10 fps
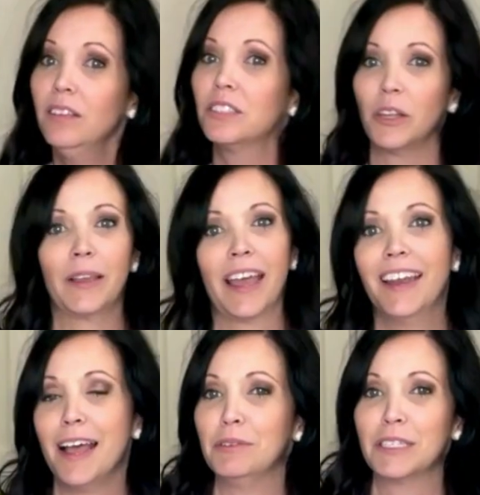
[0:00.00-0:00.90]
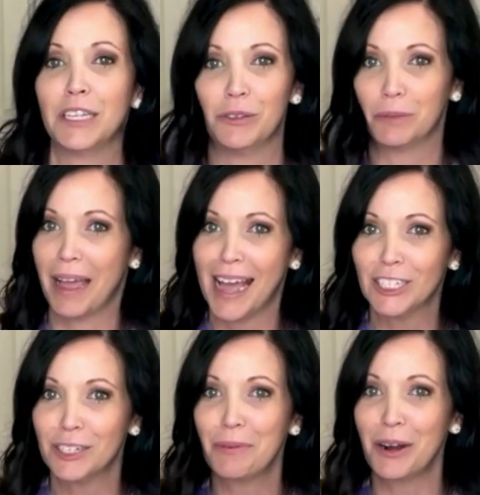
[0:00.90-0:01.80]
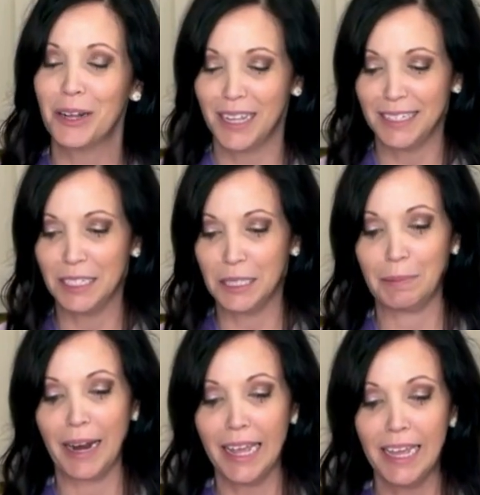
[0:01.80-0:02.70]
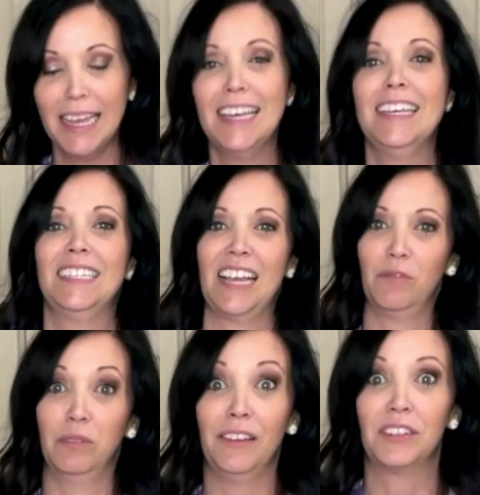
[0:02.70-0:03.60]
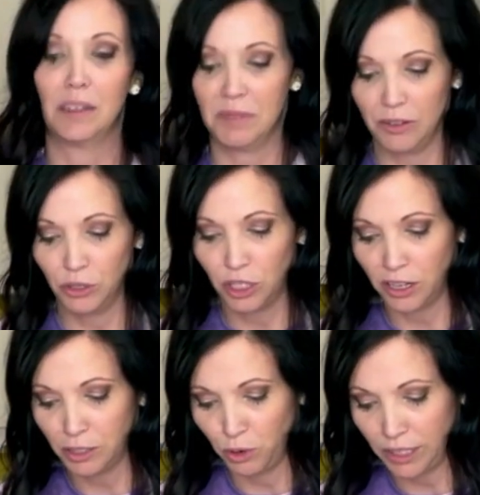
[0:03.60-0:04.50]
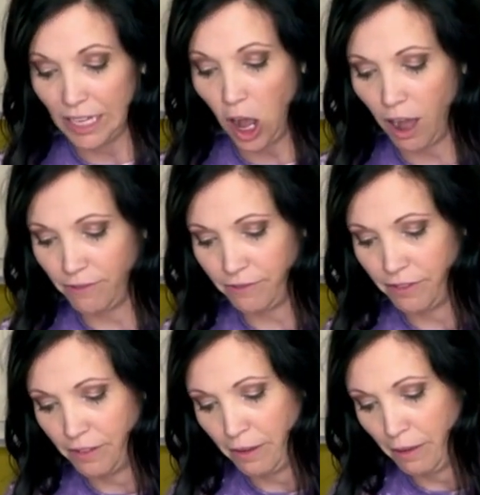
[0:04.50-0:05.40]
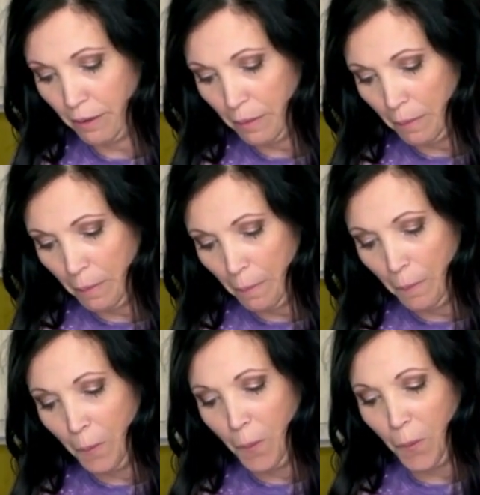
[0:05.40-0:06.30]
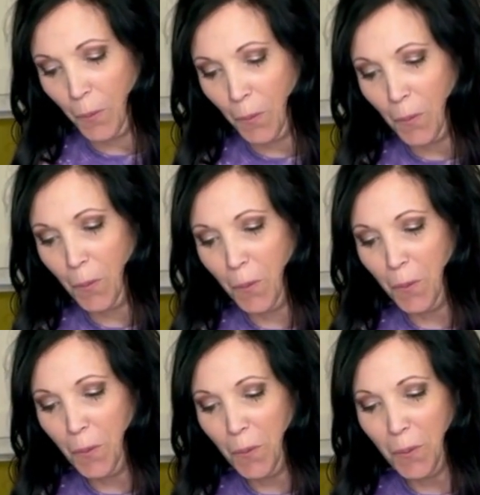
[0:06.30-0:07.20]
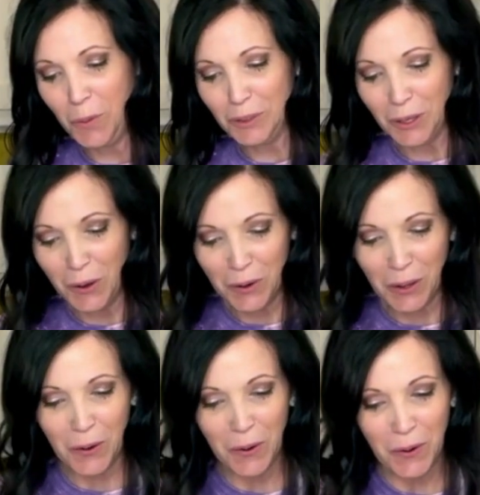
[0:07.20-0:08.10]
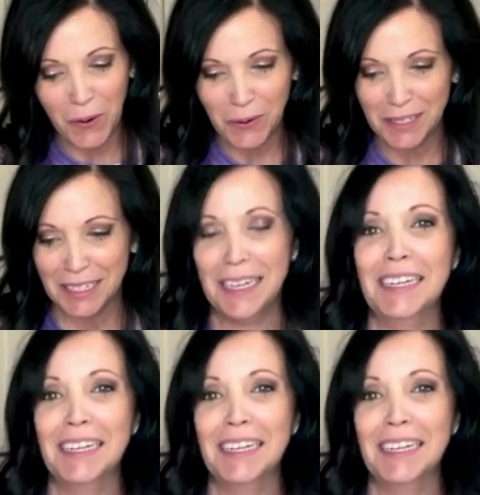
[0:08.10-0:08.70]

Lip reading: So again, I'm just gonna use my hydrogen peroxide to spray it to lift some of those scorch marks off. Ooh, so cute.